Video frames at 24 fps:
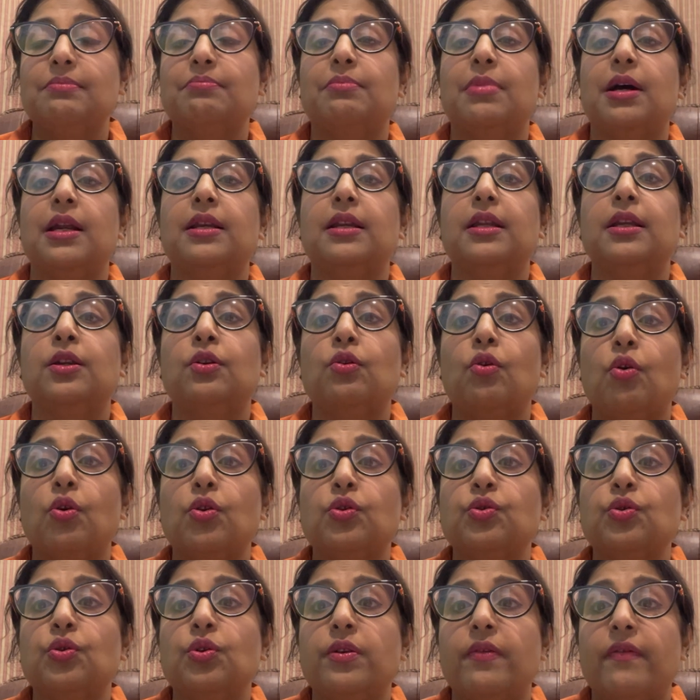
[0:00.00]
but it
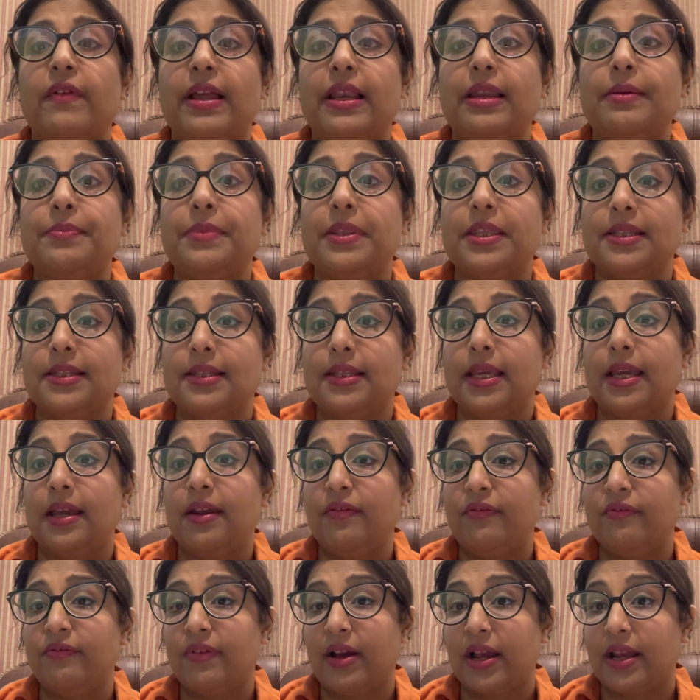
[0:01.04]
also develops
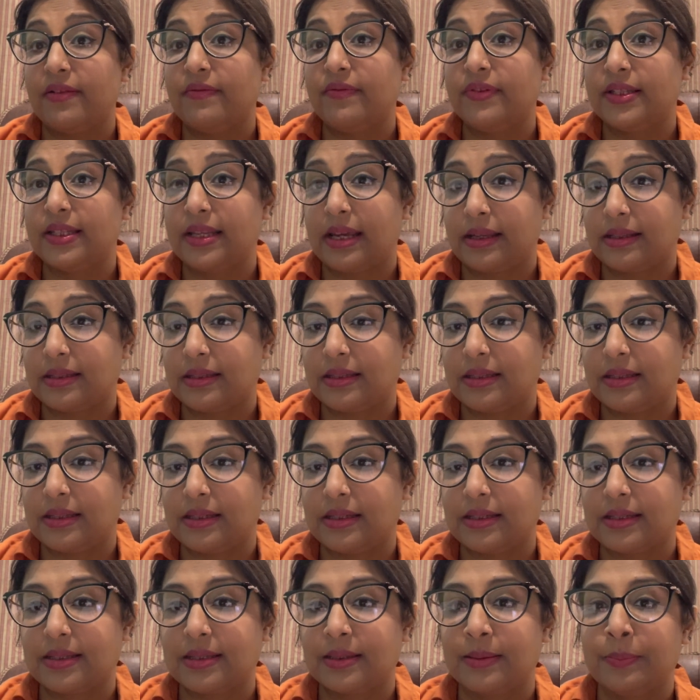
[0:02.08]
their five
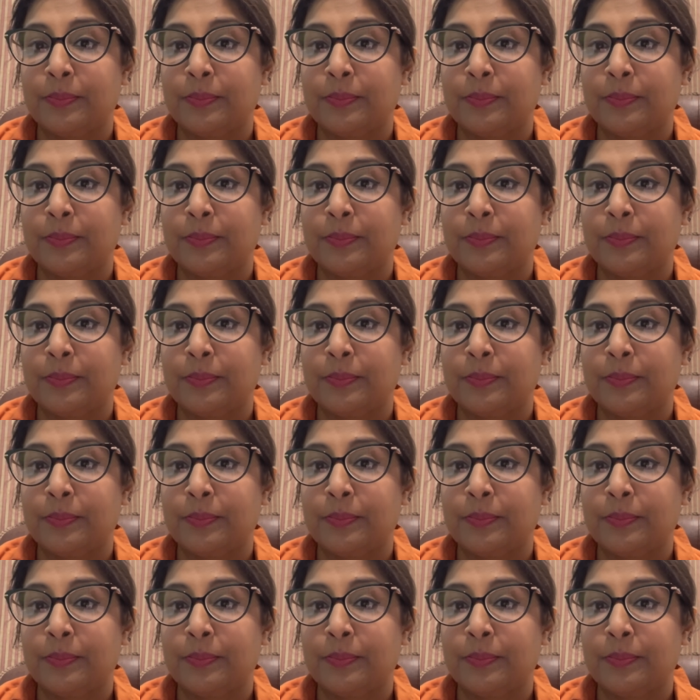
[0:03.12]
senses.